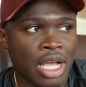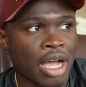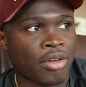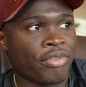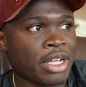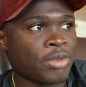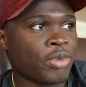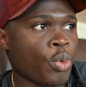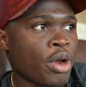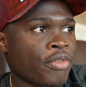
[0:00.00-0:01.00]
I can fight him
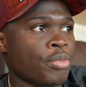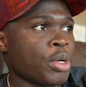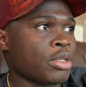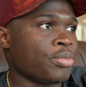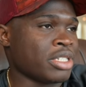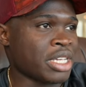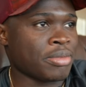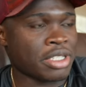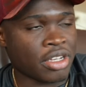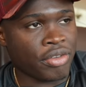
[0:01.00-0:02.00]
for wherever belt they present
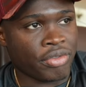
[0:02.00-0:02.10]
himself.